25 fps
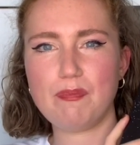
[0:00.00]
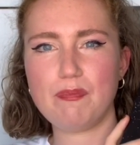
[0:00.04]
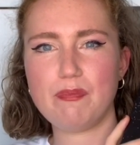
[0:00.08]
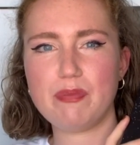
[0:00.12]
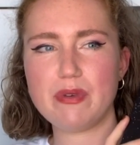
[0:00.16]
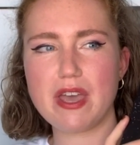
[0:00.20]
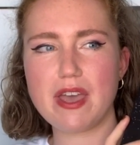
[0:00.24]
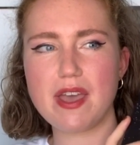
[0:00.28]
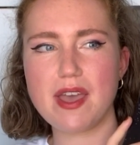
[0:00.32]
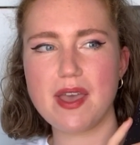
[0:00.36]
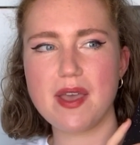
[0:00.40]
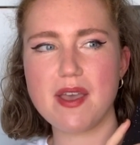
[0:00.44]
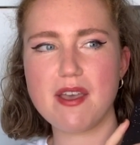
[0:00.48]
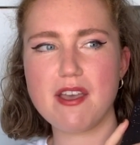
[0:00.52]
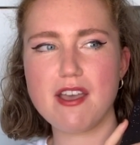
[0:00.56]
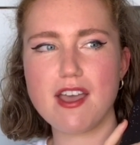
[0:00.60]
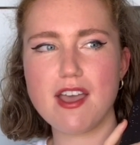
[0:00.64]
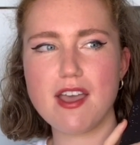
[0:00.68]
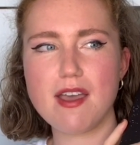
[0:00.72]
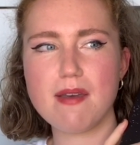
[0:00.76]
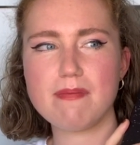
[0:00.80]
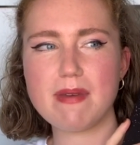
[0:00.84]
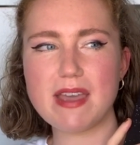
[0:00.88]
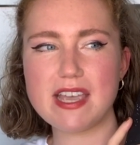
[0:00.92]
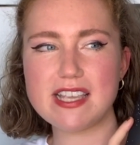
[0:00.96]
But
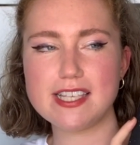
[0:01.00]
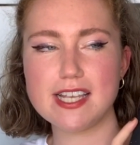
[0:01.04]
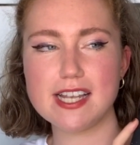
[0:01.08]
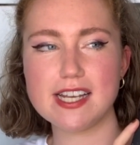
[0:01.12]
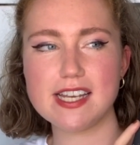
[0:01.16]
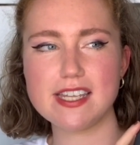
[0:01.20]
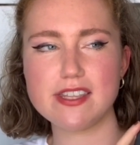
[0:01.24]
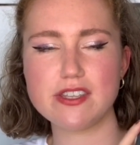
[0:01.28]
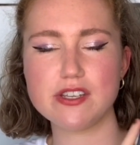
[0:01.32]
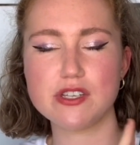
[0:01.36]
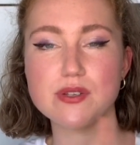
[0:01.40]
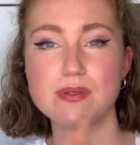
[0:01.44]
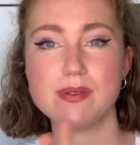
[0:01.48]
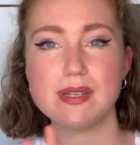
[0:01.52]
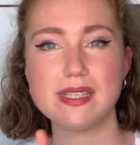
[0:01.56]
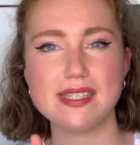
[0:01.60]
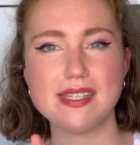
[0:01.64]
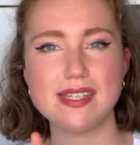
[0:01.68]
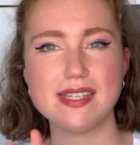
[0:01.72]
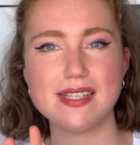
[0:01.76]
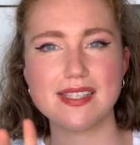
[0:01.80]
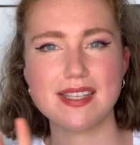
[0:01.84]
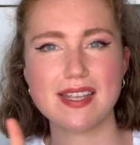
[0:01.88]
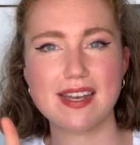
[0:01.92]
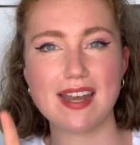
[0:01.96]
basically the twist
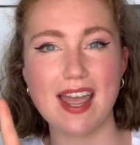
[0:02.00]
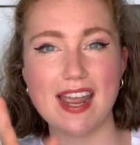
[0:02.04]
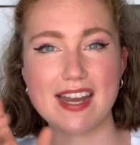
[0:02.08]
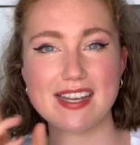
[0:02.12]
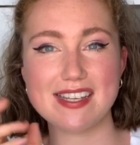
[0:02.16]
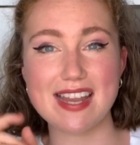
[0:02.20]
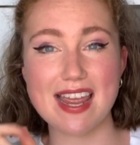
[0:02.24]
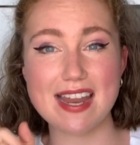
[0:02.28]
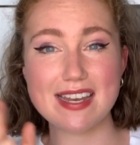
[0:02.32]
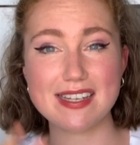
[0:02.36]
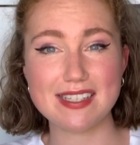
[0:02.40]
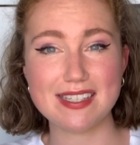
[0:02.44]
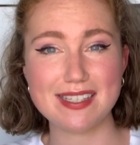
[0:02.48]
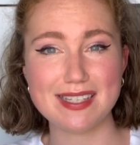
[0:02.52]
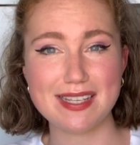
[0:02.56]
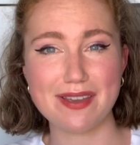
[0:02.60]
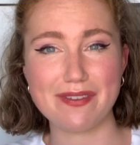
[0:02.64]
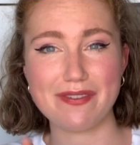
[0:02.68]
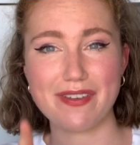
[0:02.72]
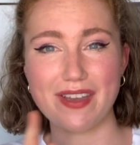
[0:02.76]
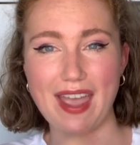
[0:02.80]
is an identity of